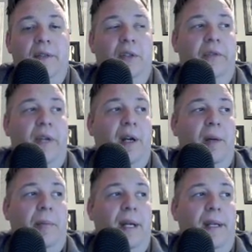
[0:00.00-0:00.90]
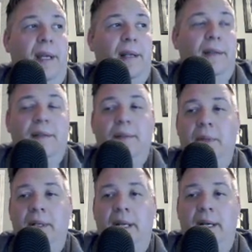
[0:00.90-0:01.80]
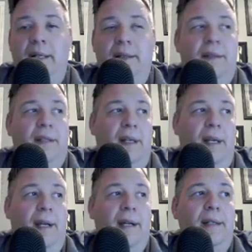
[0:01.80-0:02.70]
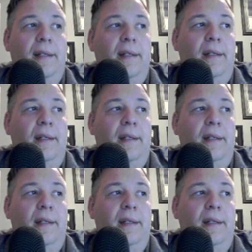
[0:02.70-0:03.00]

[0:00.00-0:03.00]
Don't forget our podcast Monday nights, Serie A,